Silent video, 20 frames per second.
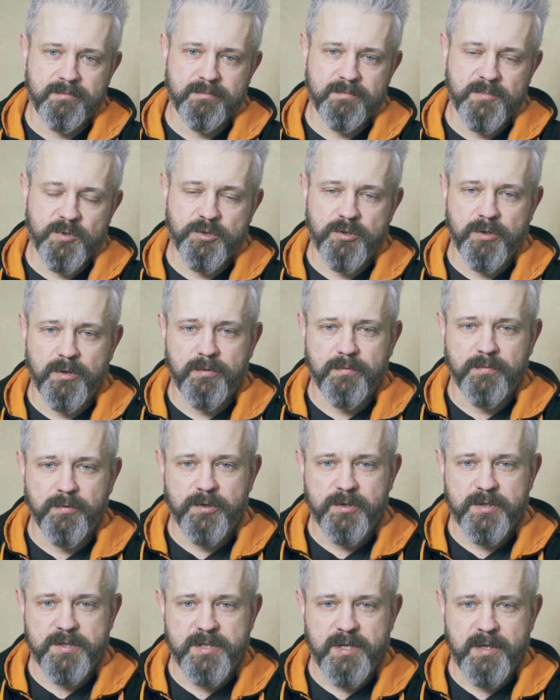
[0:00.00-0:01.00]
So
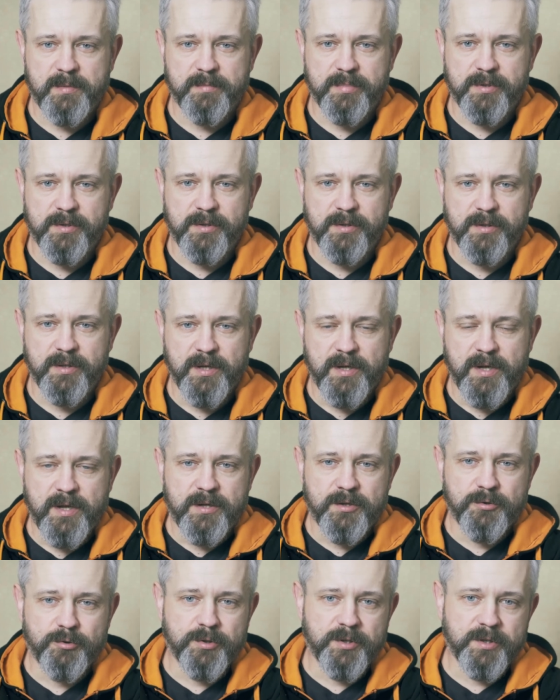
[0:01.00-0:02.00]
for example,
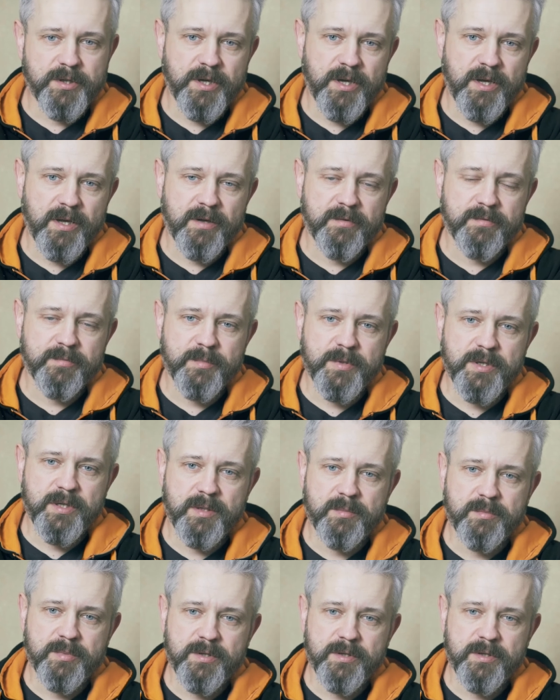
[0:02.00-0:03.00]
you can have
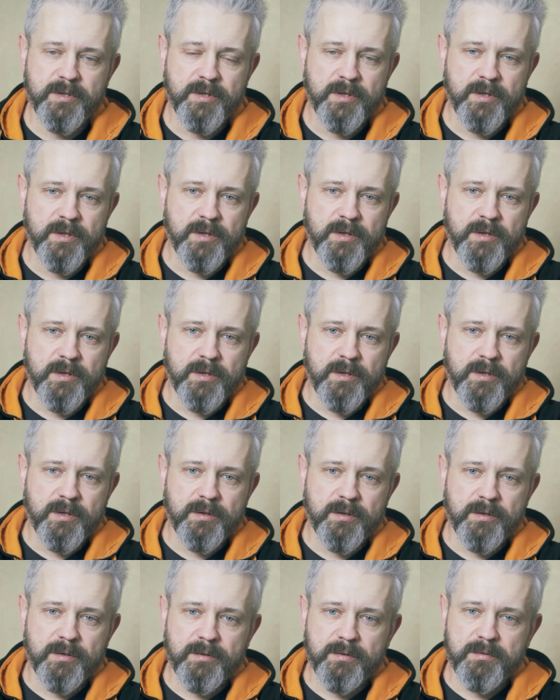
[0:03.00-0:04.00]
maybe
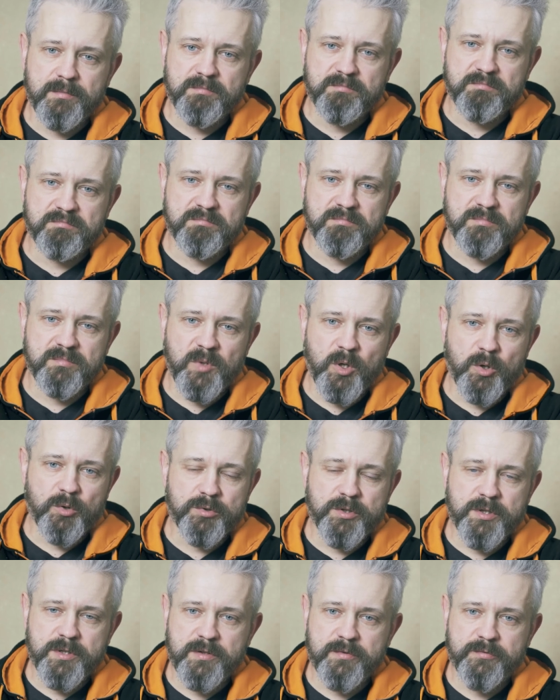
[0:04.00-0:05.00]

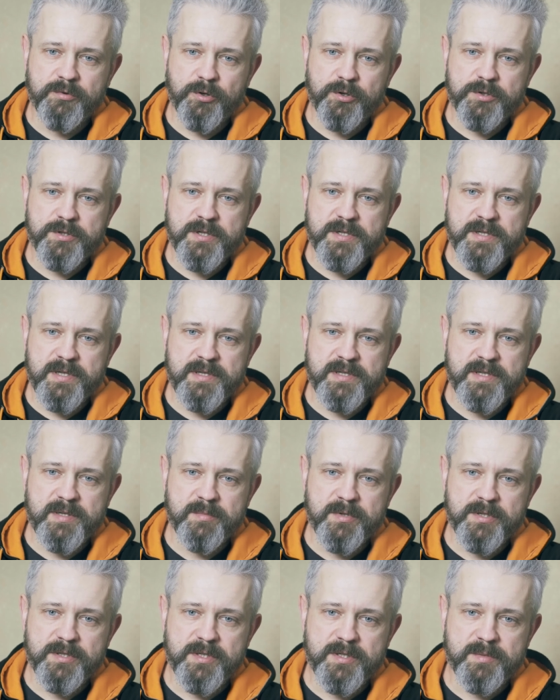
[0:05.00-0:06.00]
130
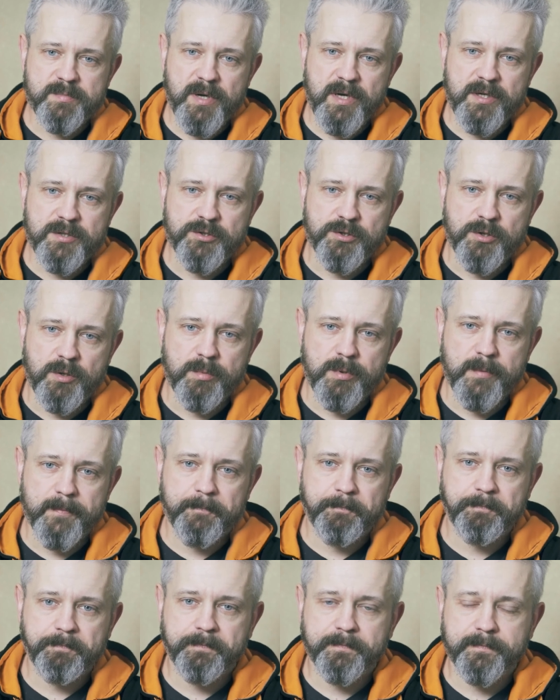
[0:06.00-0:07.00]
centimeters backdrop
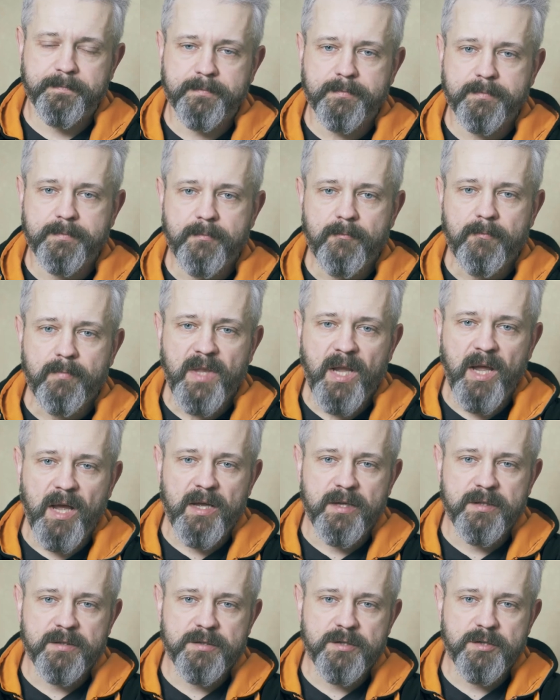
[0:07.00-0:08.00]

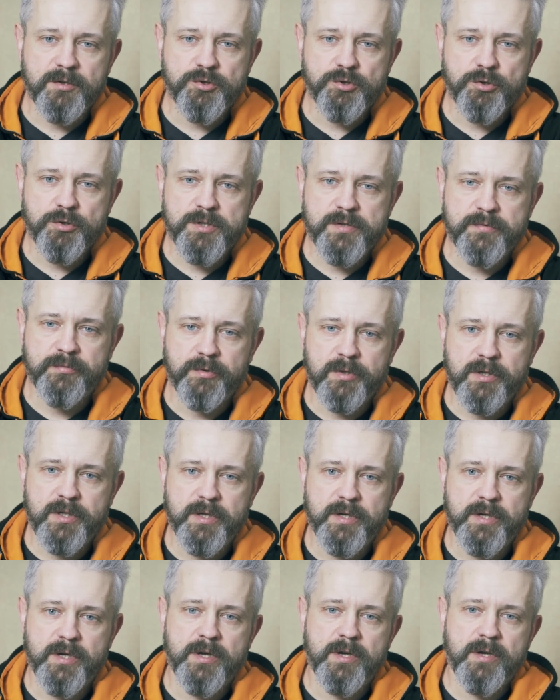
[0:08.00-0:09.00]
and
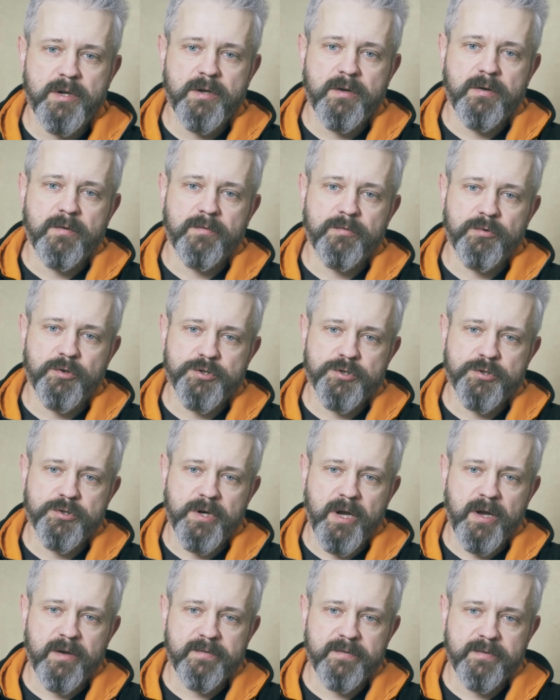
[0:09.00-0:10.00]
successfully
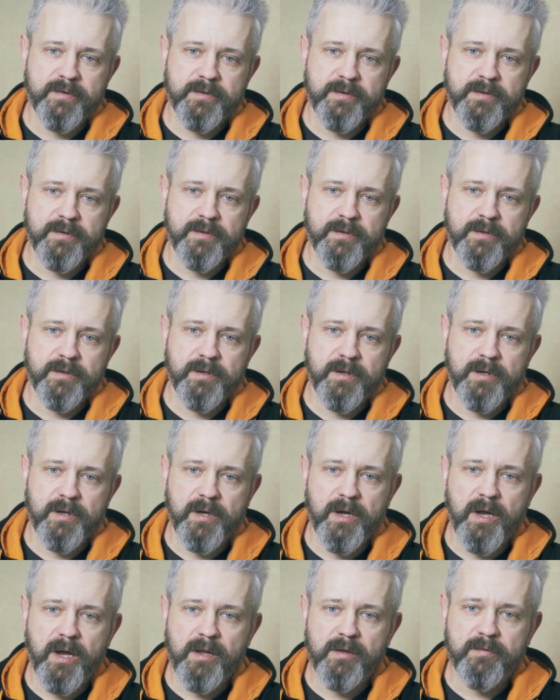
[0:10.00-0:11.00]
photograph a
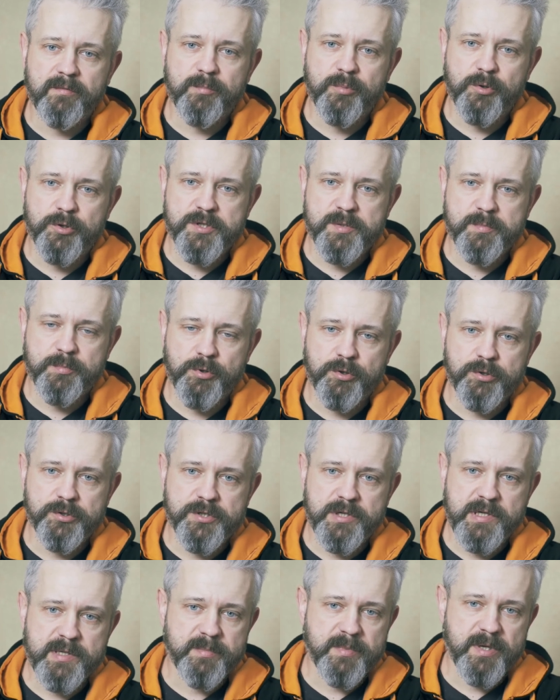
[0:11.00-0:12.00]
half body
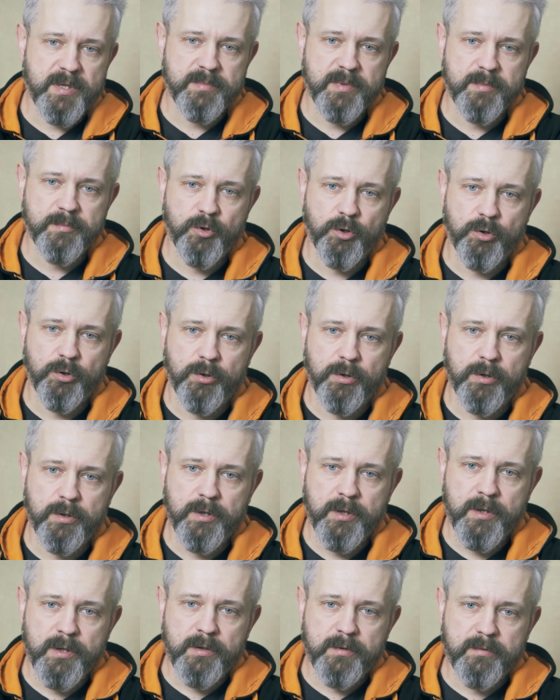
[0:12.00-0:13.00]
portrait, maybe more,
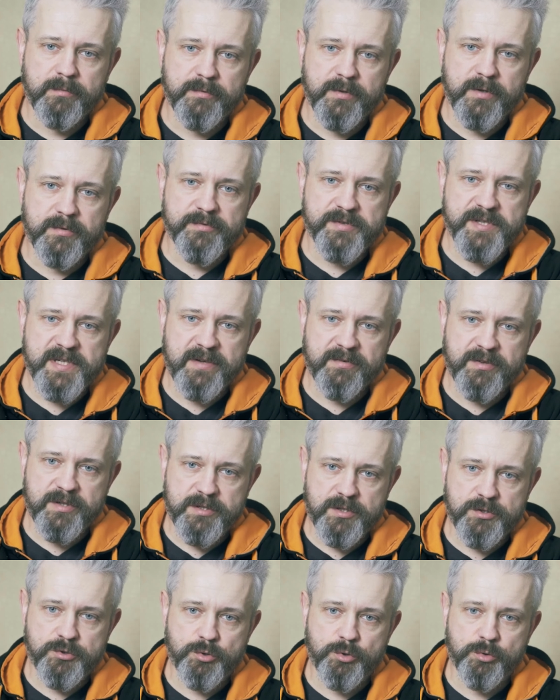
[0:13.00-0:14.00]
with
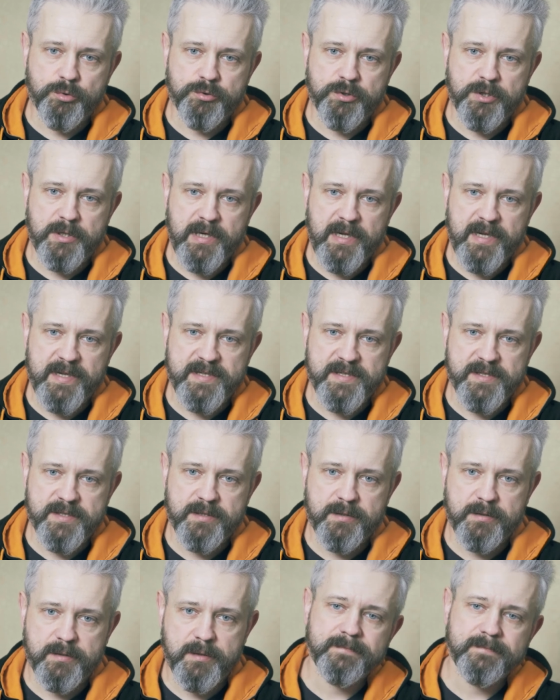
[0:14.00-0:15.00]
7200 lens.